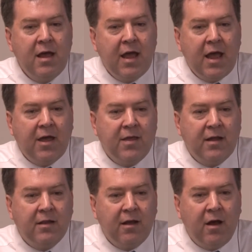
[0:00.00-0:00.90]
and
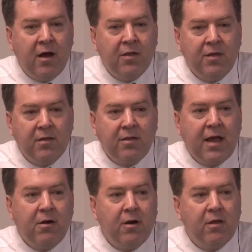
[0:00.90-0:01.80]
that this
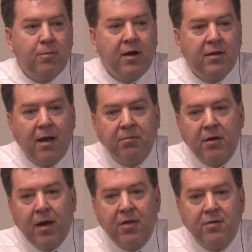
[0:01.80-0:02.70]
standard has been
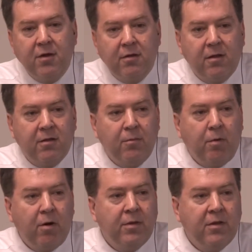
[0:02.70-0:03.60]
adopted by the Justice
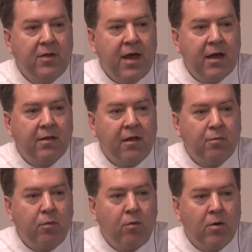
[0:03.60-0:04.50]
Department and the
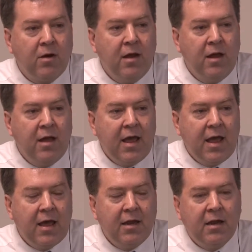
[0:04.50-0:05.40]
Access Board,
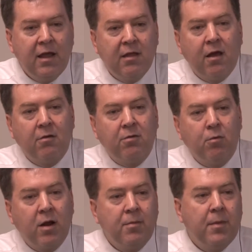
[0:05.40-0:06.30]
and is also
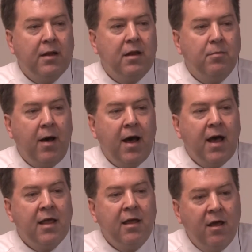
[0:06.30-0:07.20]
recommended
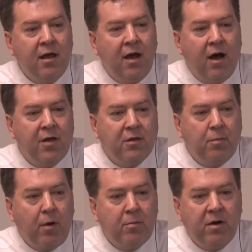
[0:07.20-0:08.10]
by the
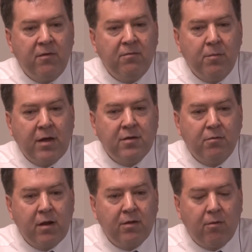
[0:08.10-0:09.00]
Department of Information
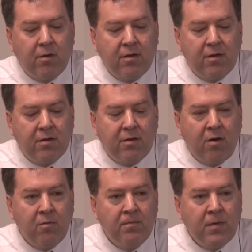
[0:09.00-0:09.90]
Resources.
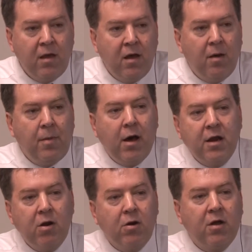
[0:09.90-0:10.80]
So about a
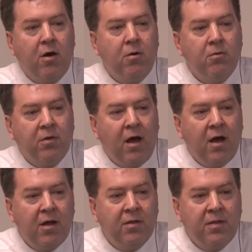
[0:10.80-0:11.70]
year
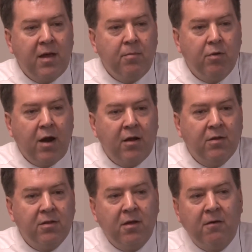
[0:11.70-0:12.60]
ago, they put
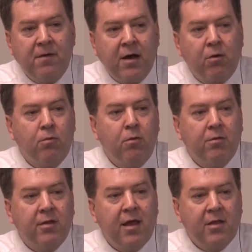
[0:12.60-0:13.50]
out a final
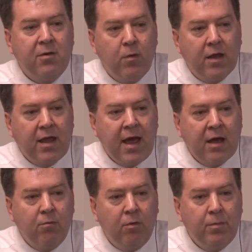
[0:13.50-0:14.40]
rule saying that
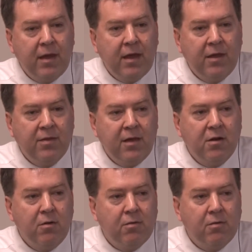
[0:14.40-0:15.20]
WCAG will be the new